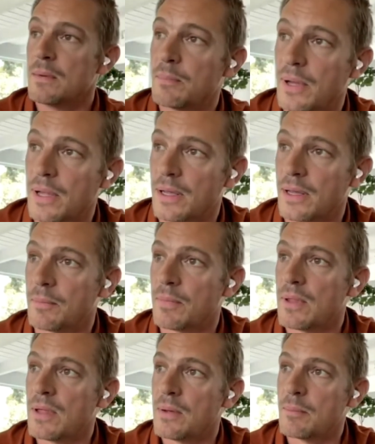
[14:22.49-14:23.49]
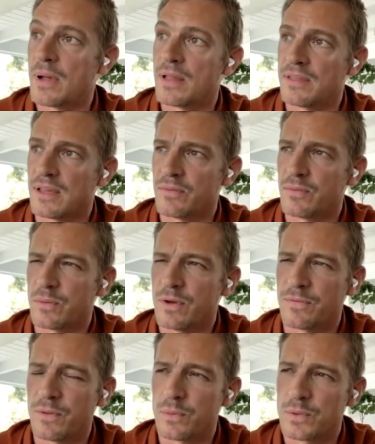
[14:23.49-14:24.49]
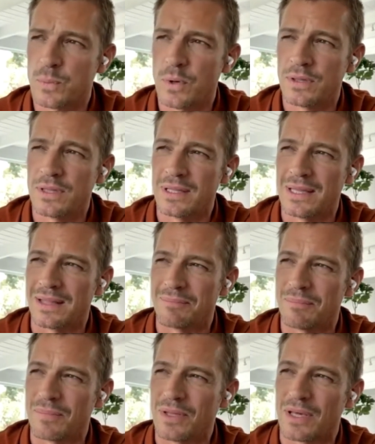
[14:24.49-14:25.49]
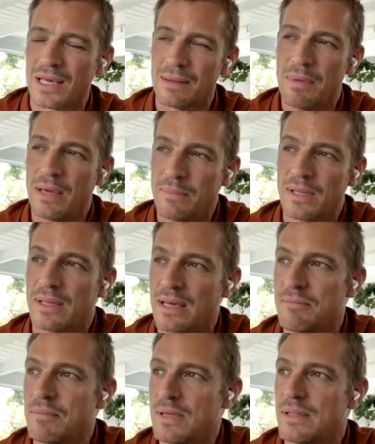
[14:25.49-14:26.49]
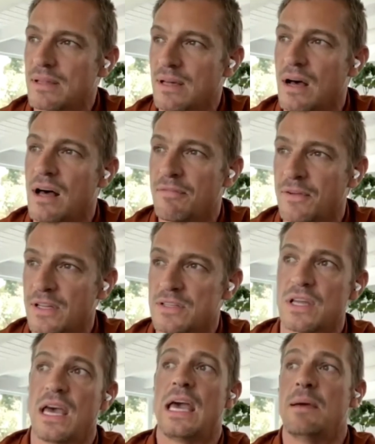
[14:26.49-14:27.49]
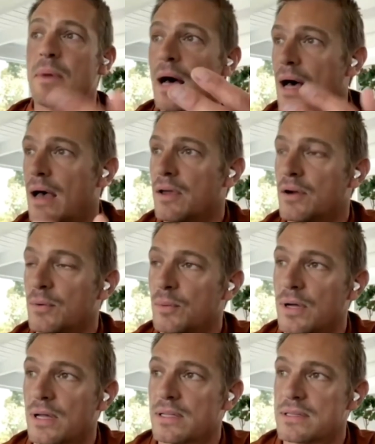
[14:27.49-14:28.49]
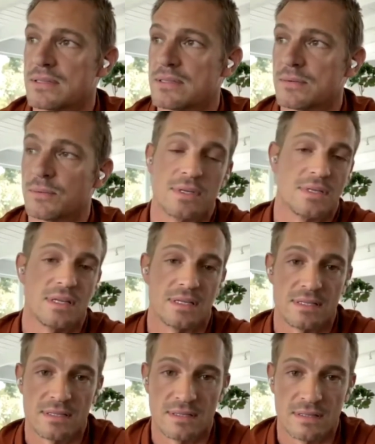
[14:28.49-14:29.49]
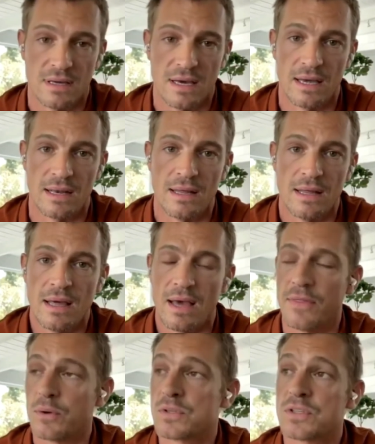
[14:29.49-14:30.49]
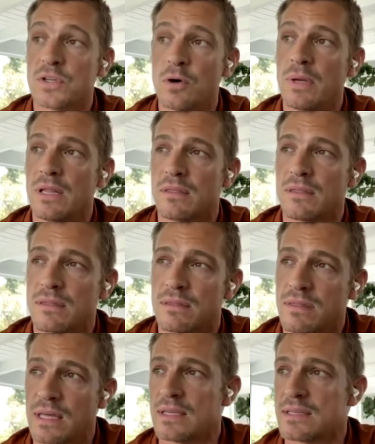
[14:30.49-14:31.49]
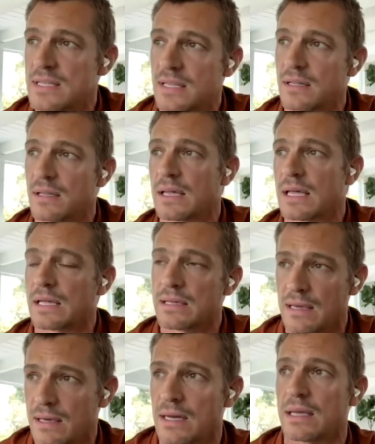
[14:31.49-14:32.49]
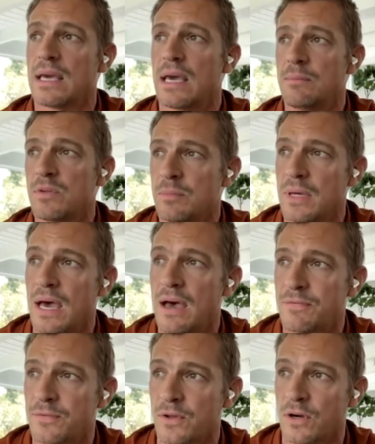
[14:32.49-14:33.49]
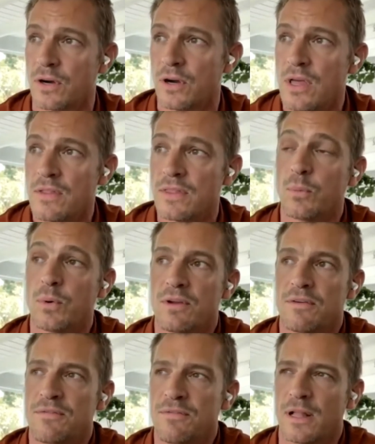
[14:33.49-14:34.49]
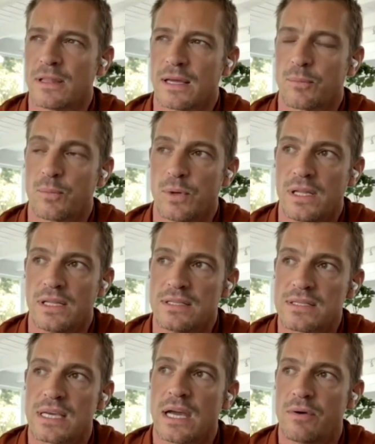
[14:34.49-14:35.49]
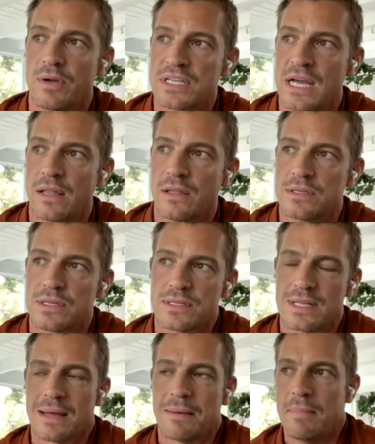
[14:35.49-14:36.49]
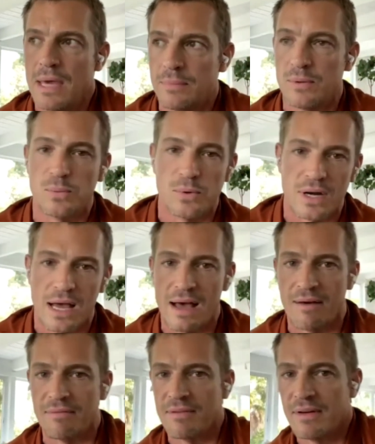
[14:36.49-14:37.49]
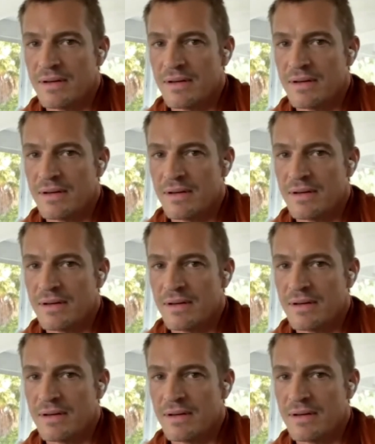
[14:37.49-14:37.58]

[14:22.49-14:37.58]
but I think if there was one thing that maybe gave me the confidence to aim higher was this. And there were so many things that kind of came to me after that would have felt like really scary challenges that I maybe would have,